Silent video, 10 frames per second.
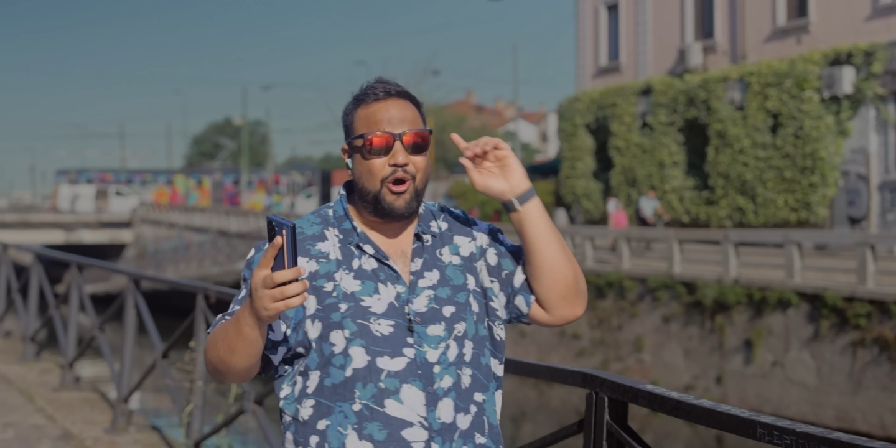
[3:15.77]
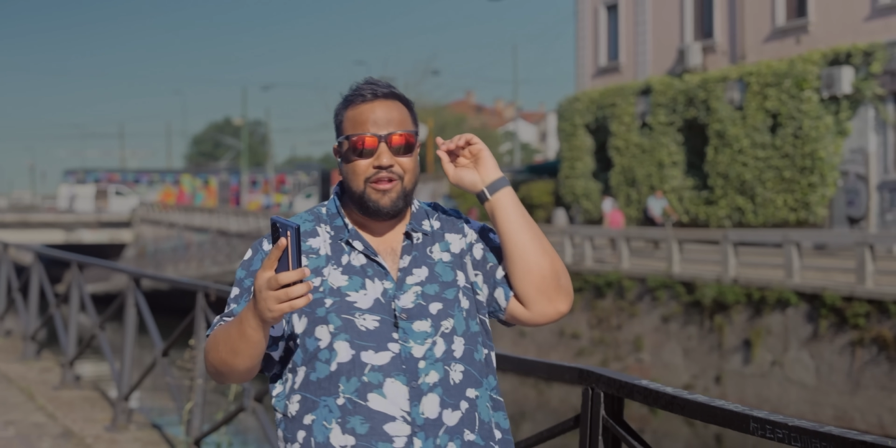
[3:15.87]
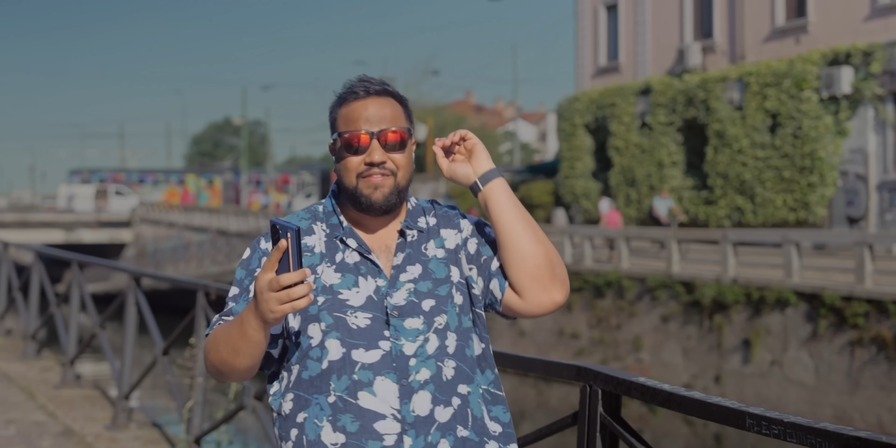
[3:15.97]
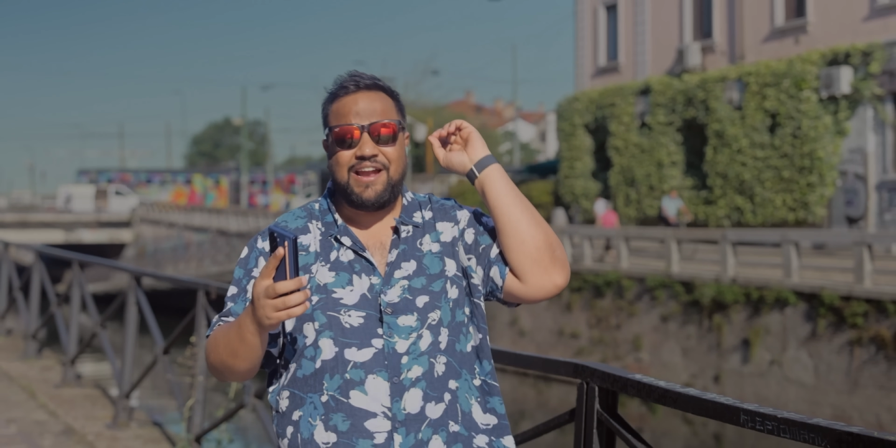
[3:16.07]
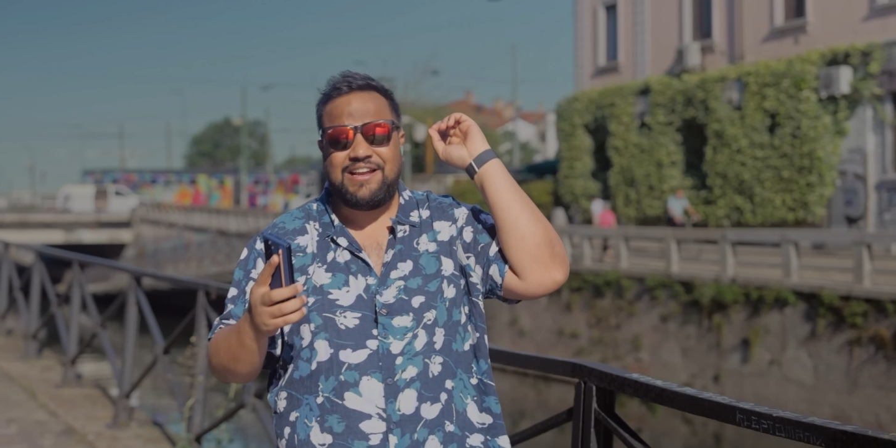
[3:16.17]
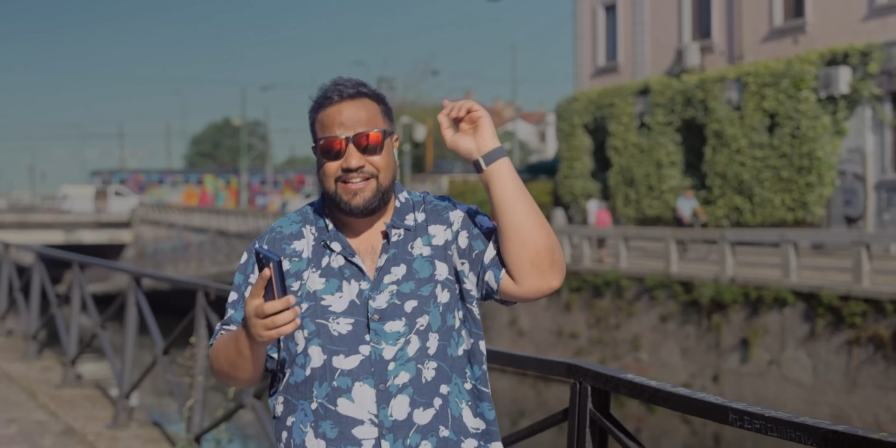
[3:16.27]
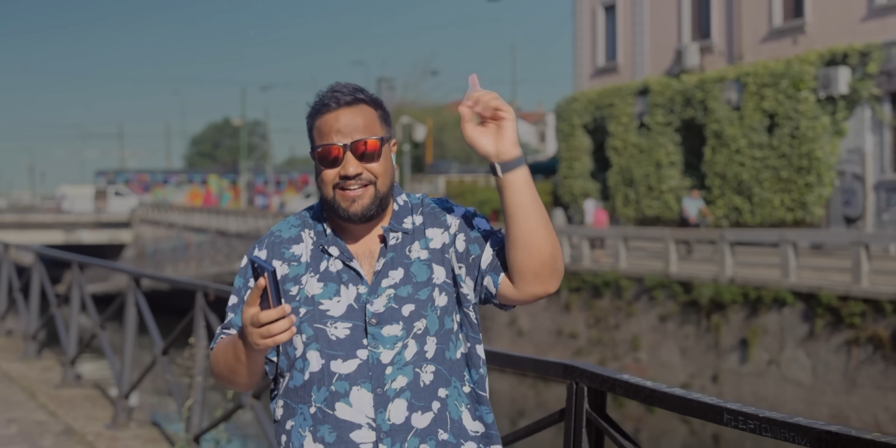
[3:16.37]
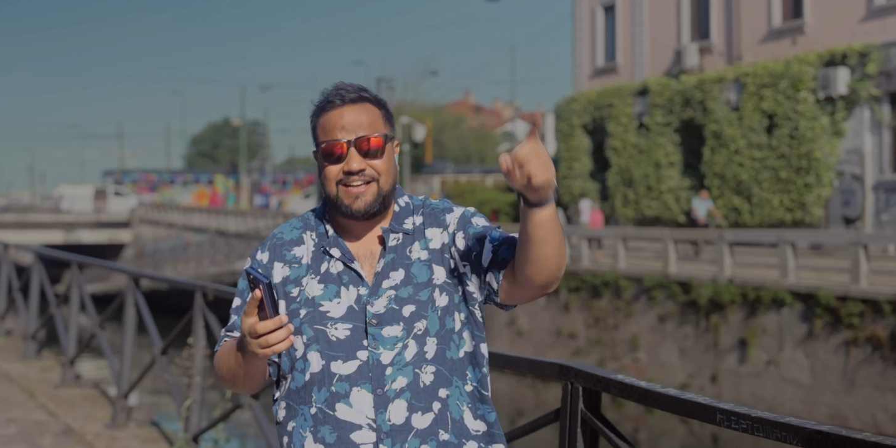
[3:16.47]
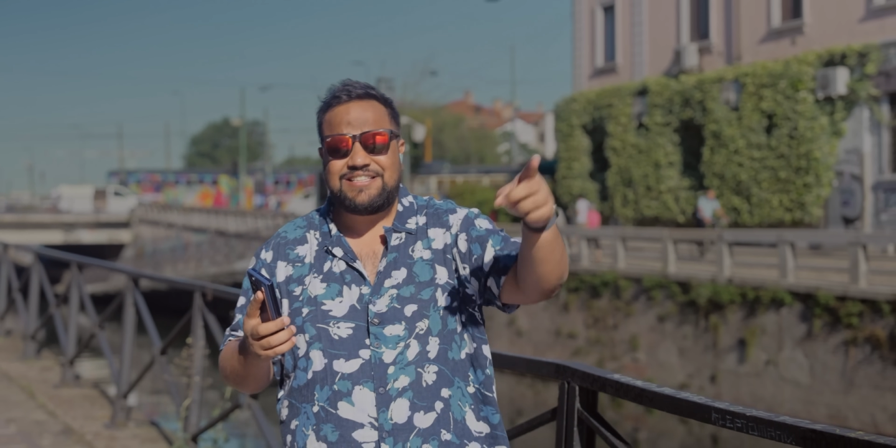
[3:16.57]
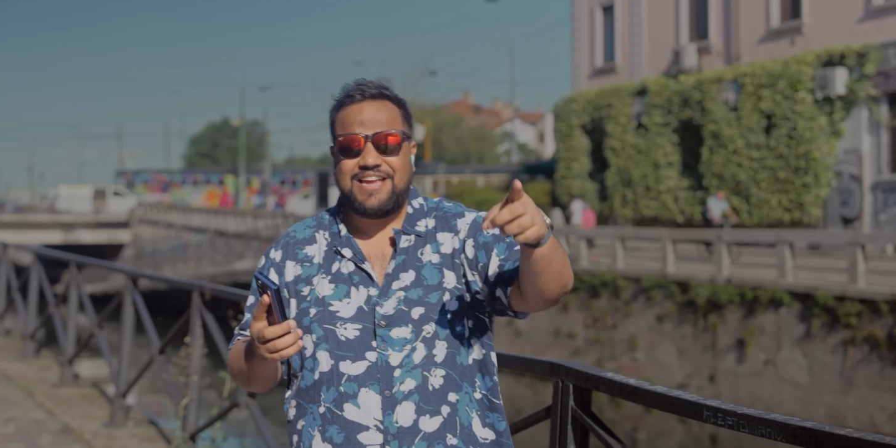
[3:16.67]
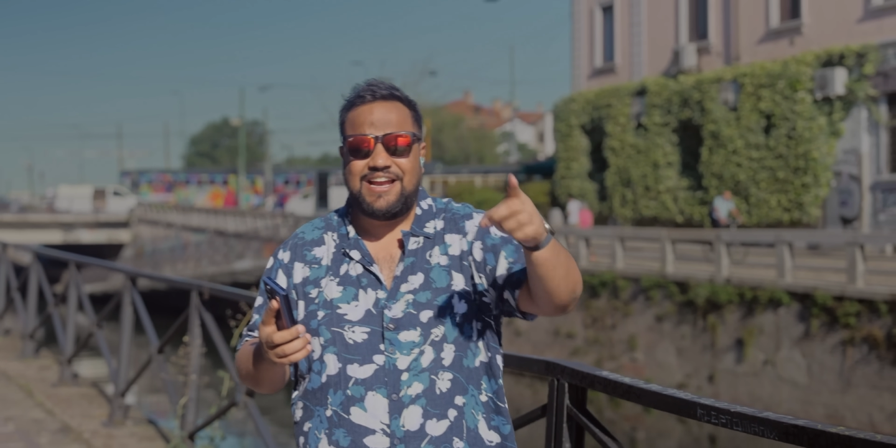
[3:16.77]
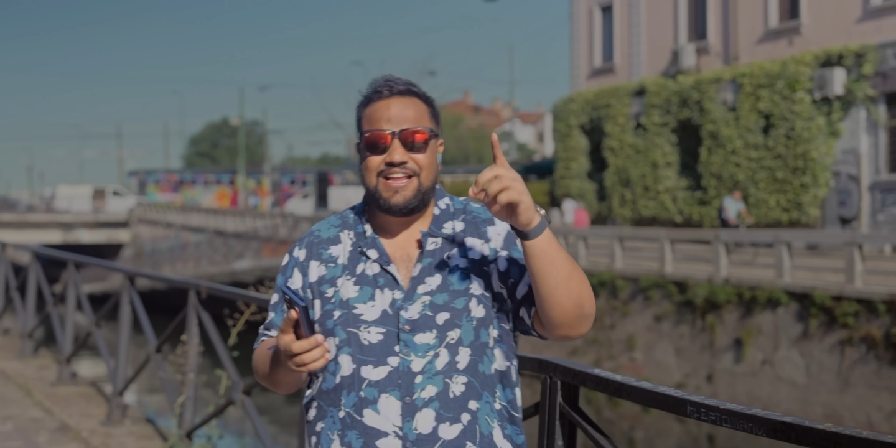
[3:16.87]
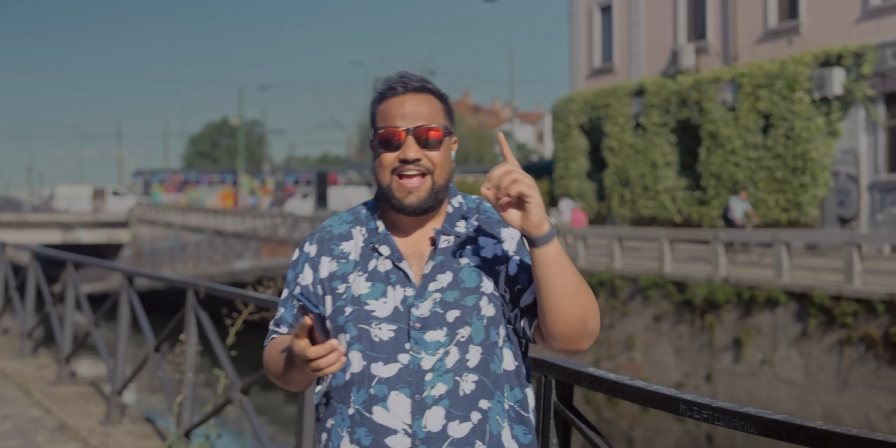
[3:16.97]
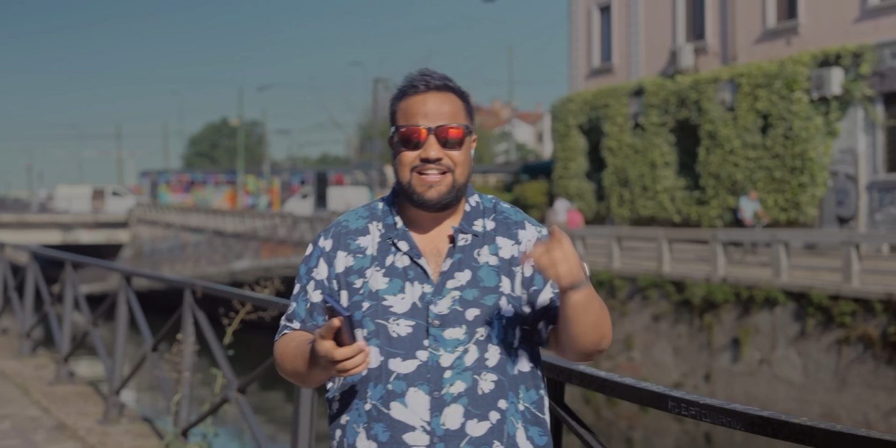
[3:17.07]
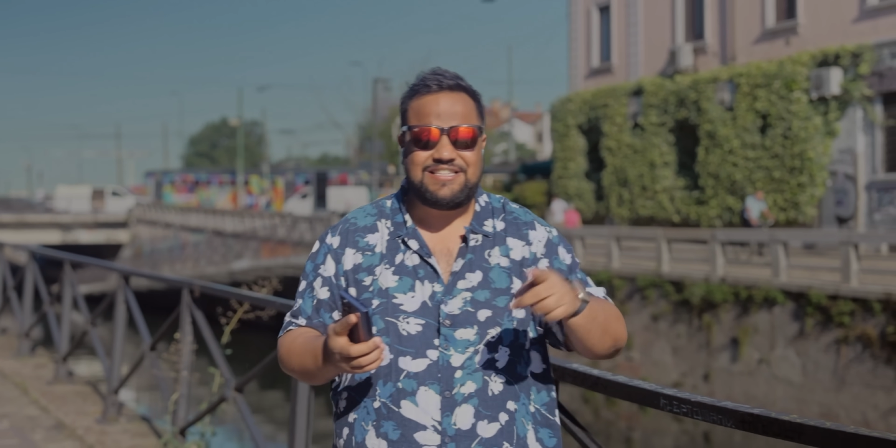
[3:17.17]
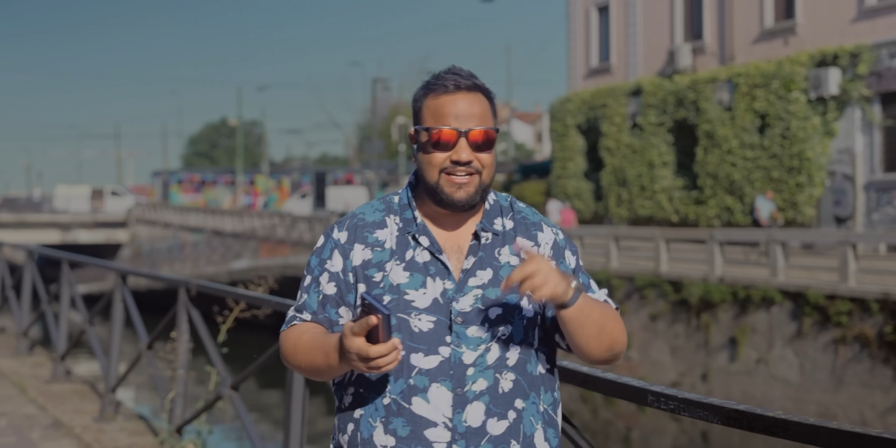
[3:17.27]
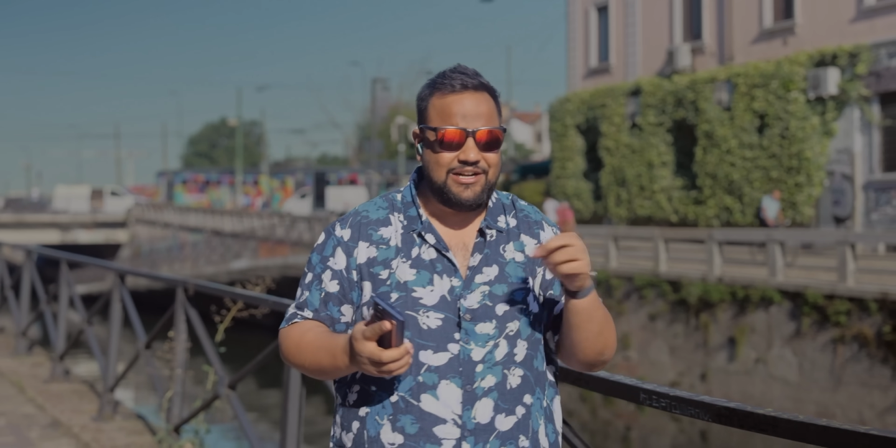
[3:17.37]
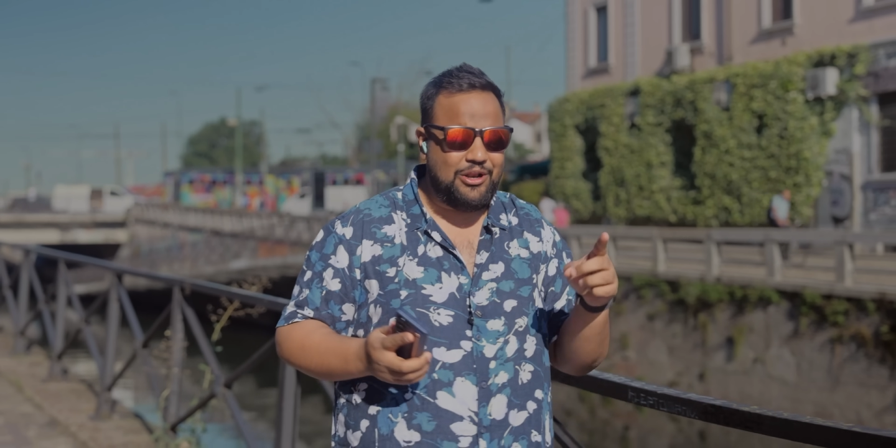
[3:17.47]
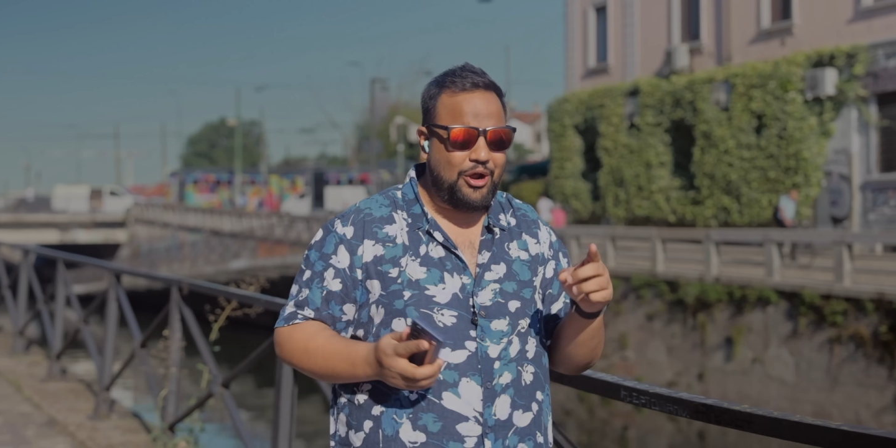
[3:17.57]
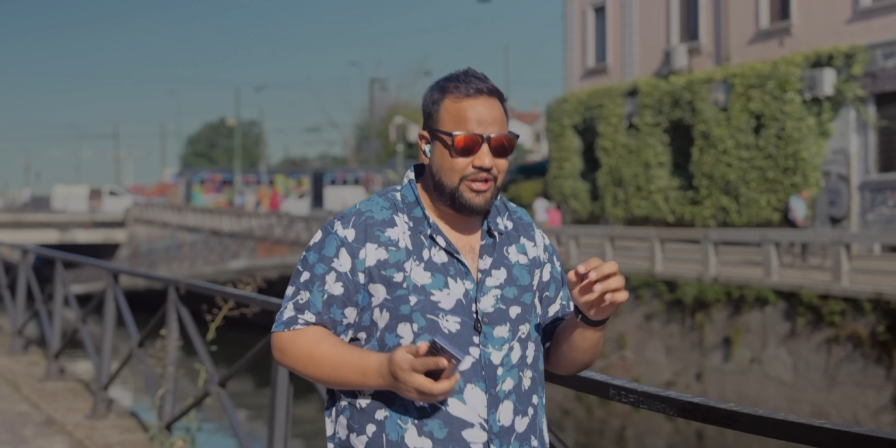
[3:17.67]
All of that does get
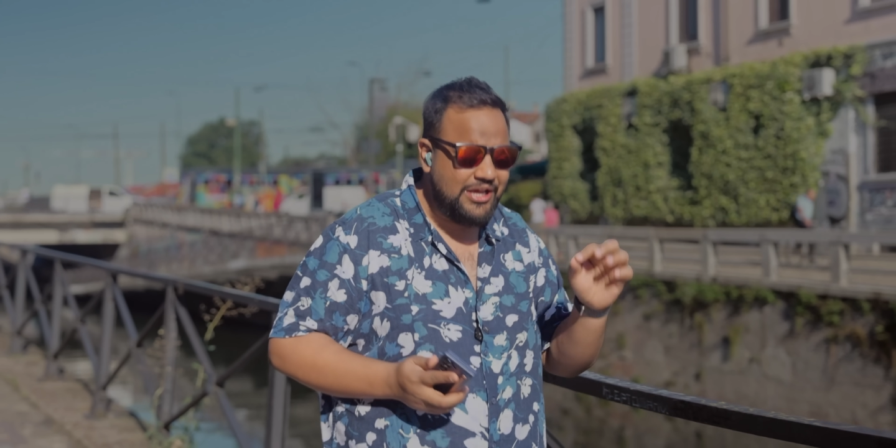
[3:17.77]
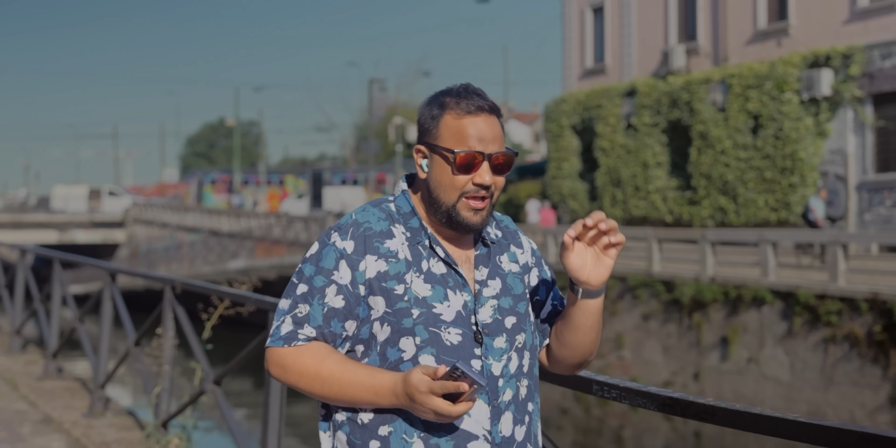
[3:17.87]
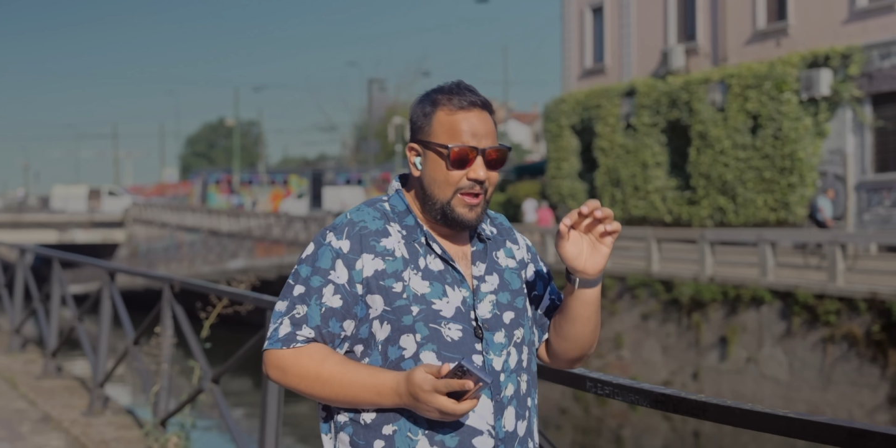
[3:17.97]
cancelled a lot.